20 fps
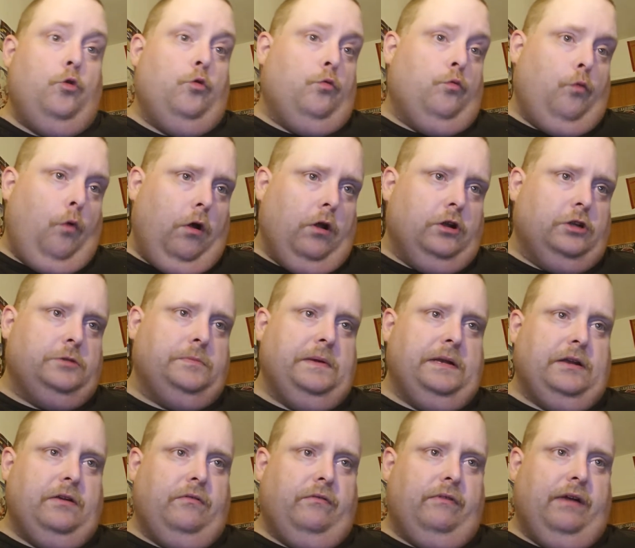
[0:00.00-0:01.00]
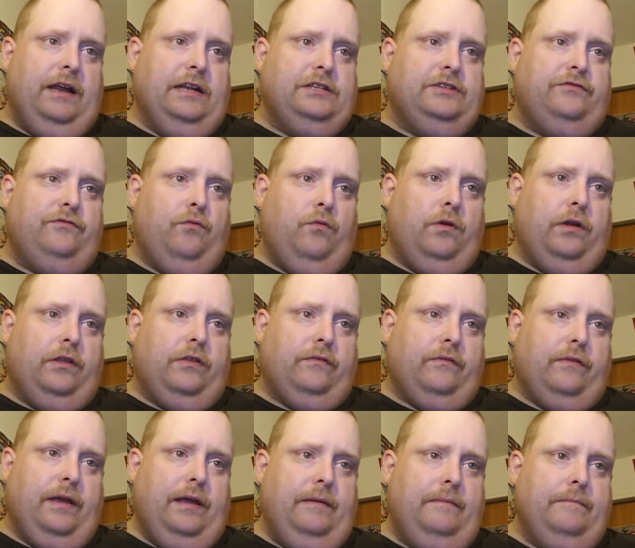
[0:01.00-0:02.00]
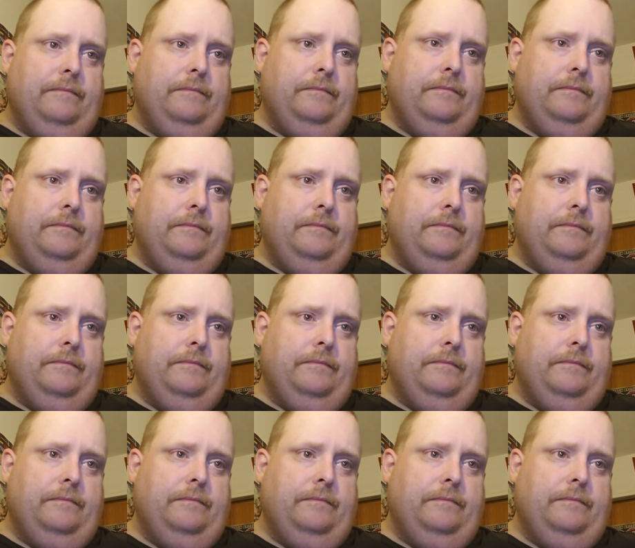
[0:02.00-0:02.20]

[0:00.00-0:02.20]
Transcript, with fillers: Royals beat the Reds 4 to 3.